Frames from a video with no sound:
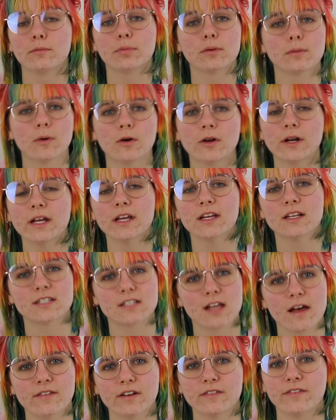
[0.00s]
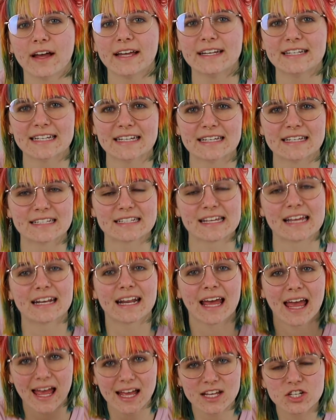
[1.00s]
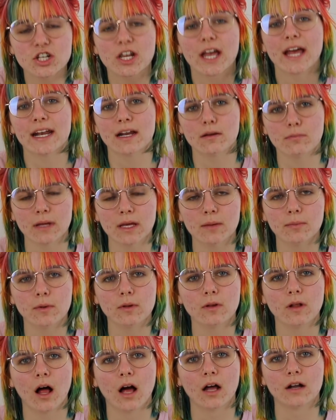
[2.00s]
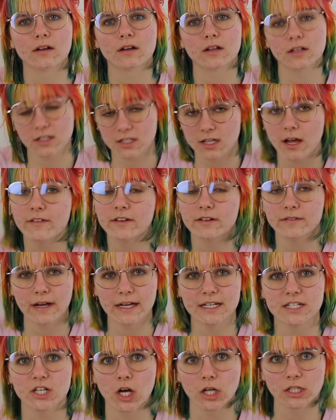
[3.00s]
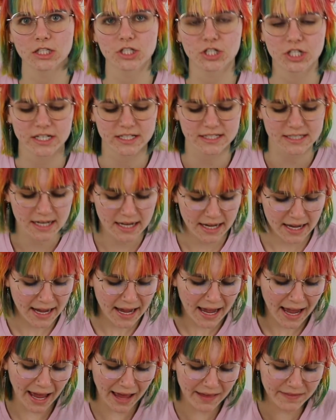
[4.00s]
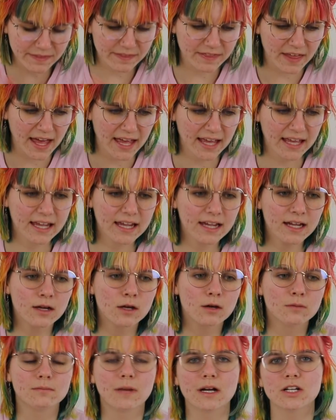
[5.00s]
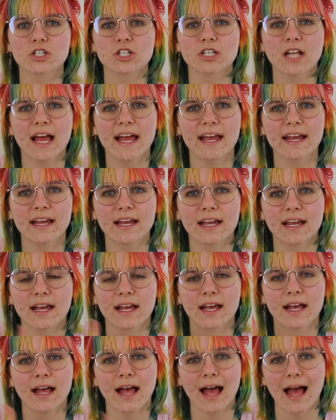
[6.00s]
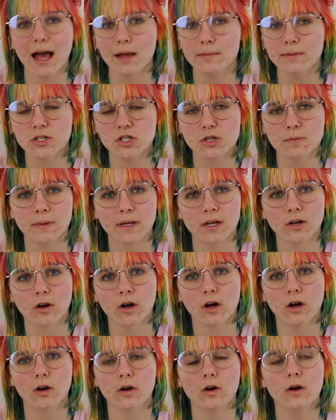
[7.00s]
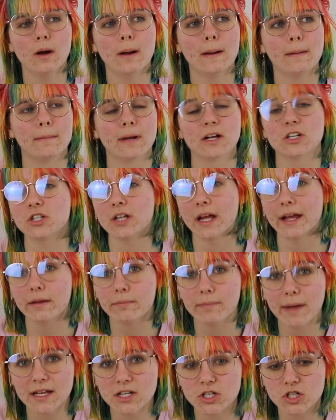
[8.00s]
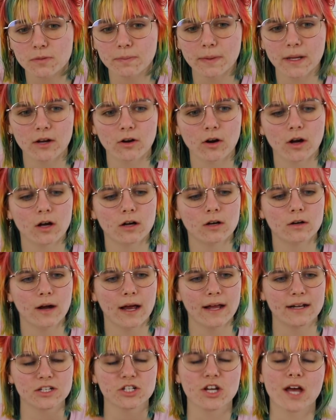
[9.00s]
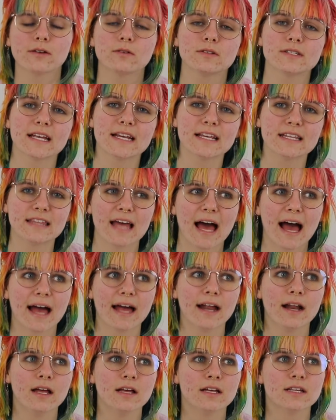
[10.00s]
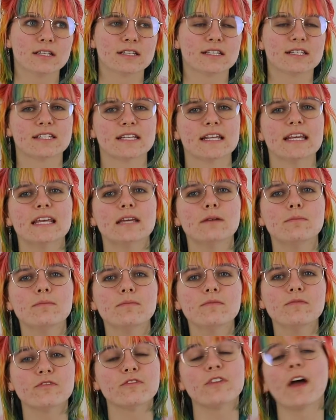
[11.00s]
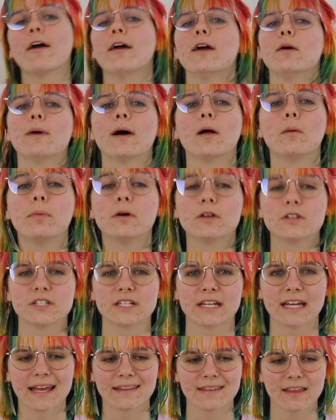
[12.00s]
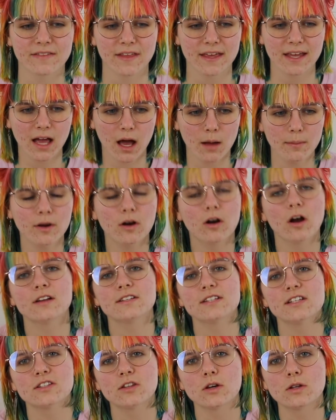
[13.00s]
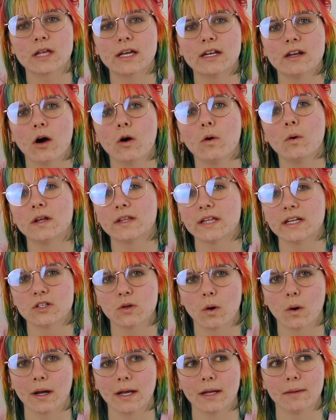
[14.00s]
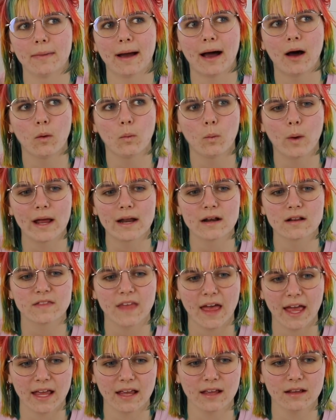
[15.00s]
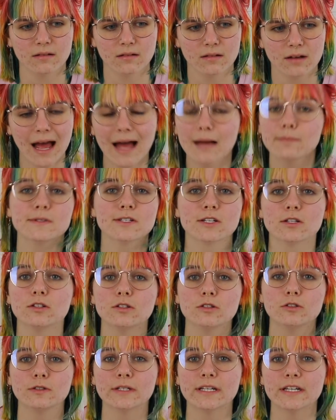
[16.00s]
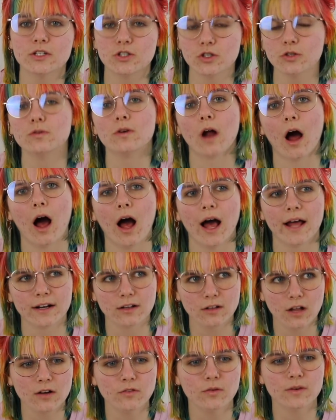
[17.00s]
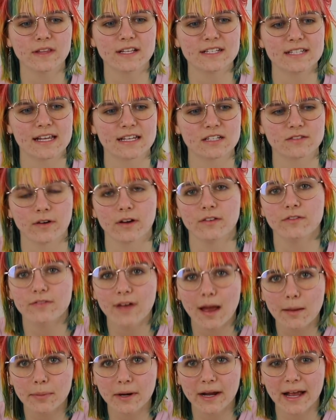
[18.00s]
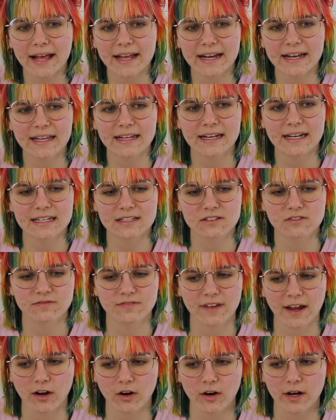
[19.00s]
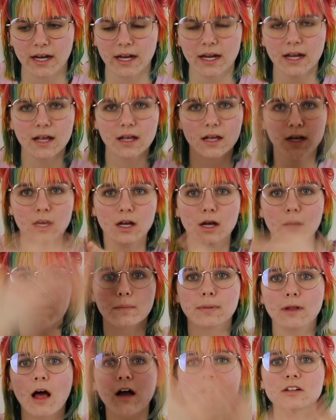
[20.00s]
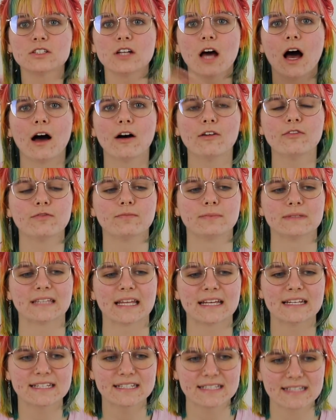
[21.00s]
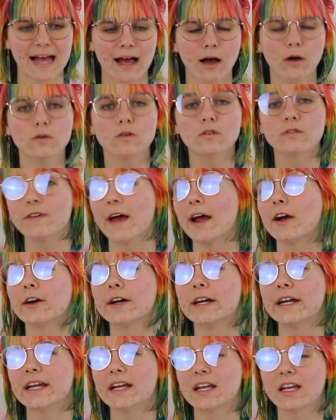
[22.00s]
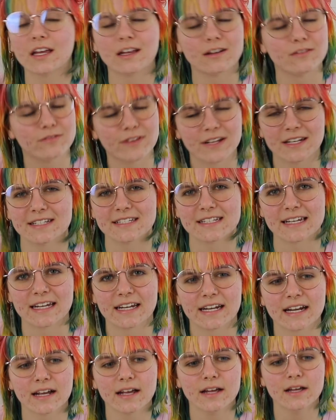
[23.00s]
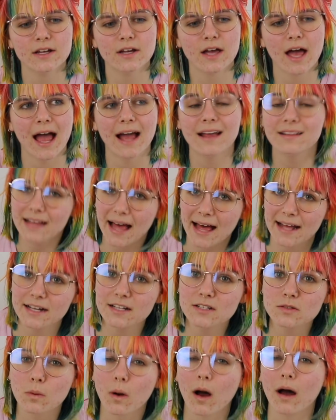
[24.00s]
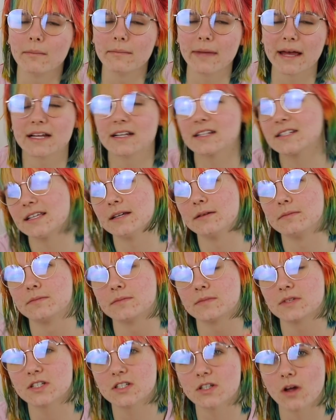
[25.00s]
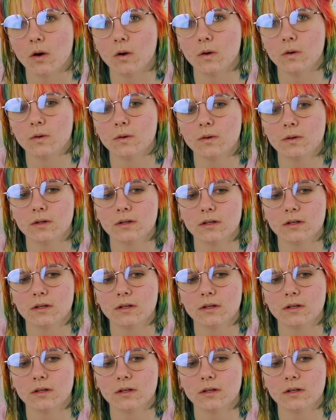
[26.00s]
promoting conservative ideas and educating people on conservative ideologies. And they, much like Abby Shapiro, much like Ben Shapiro, and channels like that, seem very well put together. They come across as though they know what they're talking about when they absolutely do not. And a lot of what they say is very fabricated, it's very blocked off, but they sound very convincing. And that is what makes them so